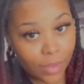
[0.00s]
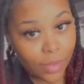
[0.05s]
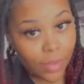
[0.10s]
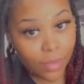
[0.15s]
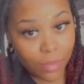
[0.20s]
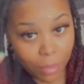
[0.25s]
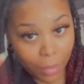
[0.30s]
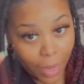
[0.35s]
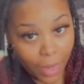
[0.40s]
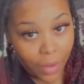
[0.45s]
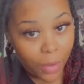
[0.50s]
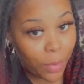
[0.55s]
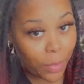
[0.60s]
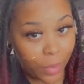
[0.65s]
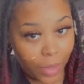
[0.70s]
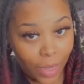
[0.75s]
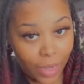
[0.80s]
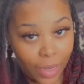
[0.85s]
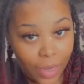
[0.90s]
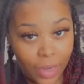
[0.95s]
my
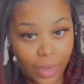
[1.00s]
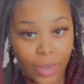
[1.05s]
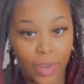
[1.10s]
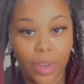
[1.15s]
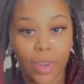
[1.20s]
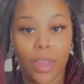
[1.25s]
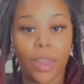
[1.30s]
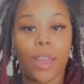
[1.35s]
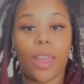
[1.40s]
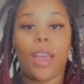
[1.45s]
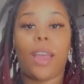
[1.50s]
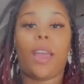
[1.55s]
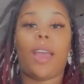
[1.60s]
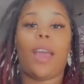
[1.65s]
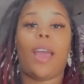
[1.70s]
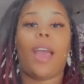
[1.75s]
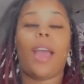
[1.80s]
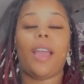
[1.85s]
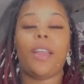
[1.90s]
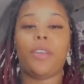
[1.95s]
own hair,
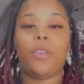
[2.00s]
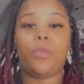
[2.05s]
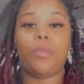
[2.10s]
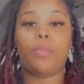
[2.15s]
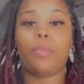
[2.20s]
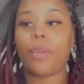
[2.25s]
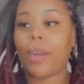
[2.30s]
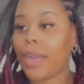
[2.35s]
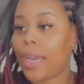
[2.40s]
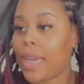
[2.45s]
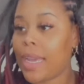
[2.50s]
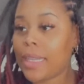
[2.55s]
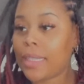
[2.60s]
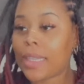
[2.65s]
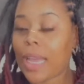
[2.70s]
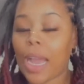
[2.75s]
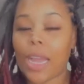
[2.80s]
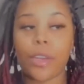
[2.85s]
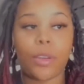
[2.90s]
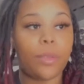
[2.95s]
I do braids,
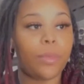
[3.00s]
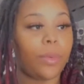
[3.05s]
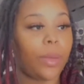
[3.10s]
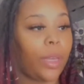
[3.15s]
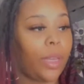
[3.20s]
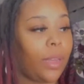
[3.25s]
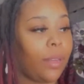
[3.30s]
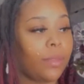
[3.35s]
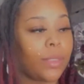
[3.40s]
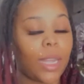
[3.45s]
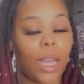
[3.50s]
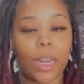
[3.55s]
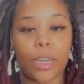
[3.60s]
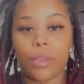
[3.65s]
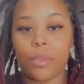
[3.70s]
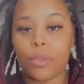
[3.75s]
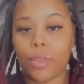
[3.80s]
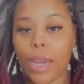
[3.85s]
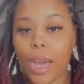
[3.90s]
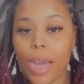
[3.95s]
I do weaves, I
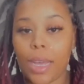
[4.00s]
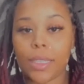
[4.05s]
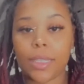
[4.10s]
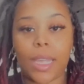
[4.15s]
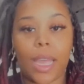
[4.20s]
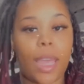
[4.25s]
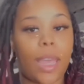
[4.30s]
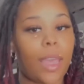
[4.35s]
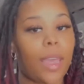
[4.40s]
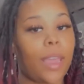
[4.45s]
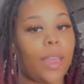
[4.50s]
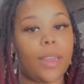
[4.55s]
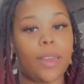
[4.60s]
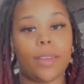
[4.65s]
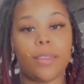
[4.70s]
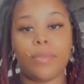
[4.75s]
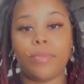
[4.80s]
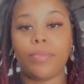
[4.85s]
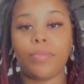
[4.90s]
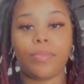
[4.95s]
do locks,
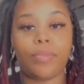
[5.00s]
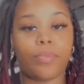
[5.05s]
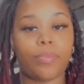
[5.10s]
and